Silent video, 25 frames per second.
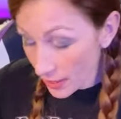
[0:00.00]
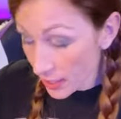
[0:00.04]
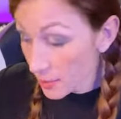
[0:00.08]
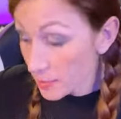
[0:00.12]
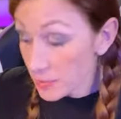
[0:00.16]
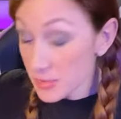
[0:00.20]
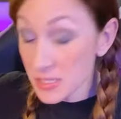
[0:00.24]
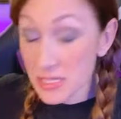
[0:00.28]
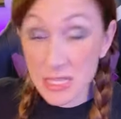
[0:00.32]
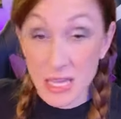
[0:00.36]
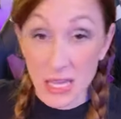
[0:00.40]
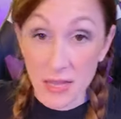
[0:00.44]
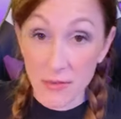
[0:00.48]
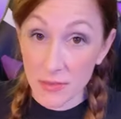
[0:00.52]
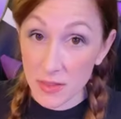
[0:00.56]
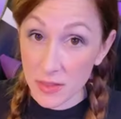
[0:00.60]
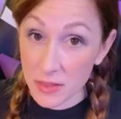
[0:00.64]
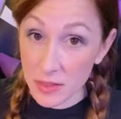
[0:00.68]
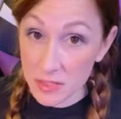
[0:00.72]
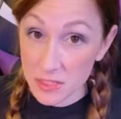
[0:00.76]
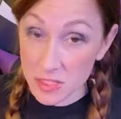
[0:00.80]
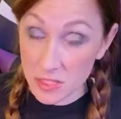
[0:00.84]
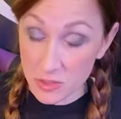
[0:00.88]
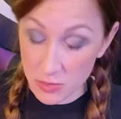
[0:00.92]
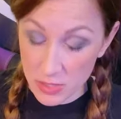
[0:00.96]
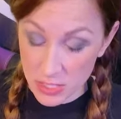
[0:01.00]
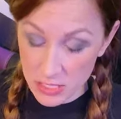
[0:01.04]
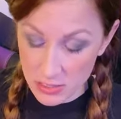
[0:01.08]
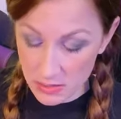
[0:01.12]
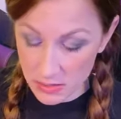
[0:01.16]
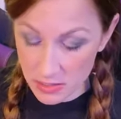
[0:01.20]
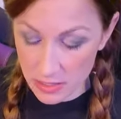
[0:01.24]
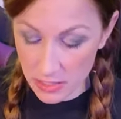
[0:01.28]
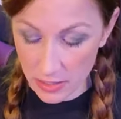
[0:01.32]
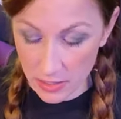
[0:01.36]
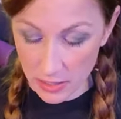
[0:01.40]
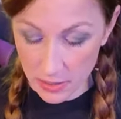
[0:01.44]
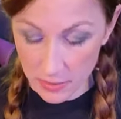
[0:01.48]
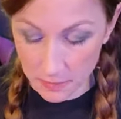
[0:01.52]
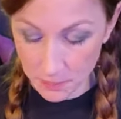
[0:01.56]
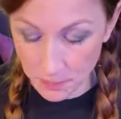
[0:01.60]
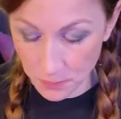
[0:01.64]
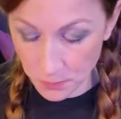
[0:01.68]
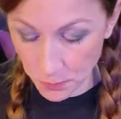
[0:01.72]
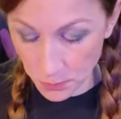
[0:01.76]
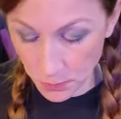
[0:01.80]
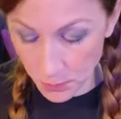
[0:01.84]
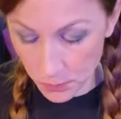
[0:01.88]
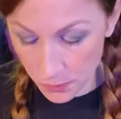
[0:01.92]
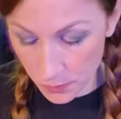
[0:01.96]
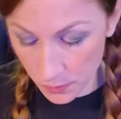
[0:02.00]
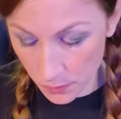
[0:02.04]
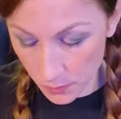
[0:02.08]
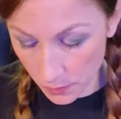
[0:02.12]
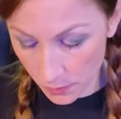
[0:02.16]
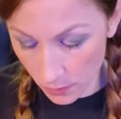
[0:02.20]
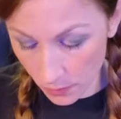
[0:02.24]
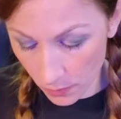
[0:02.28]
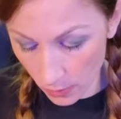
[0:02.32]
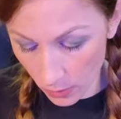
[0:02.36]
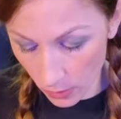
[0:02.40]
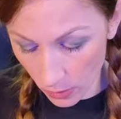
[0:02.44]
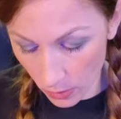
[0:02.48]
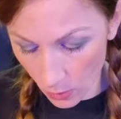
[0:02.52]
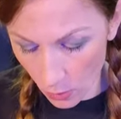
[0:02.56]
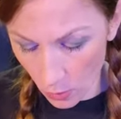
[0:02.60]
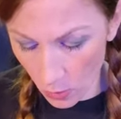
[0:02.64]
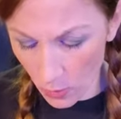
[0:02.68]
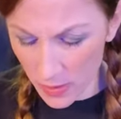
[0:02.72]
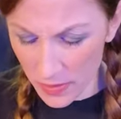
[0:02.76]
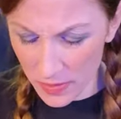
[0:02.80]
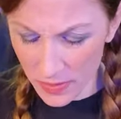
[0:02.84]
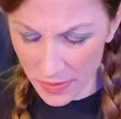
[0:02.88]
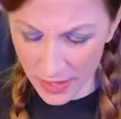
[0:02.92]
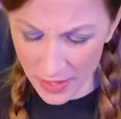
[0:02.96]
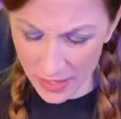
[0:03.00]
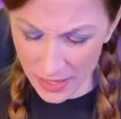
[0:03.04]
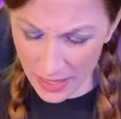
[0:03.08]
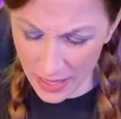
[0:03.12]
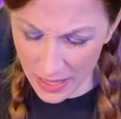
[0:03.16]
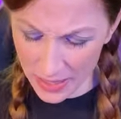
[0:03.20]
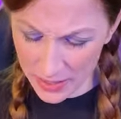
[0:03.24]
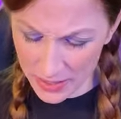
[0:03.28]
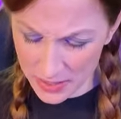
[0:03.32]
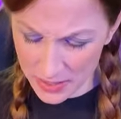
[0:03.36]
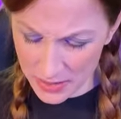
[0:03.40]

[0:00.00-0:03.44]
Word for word: I'm saving this sweet stick. What the heck is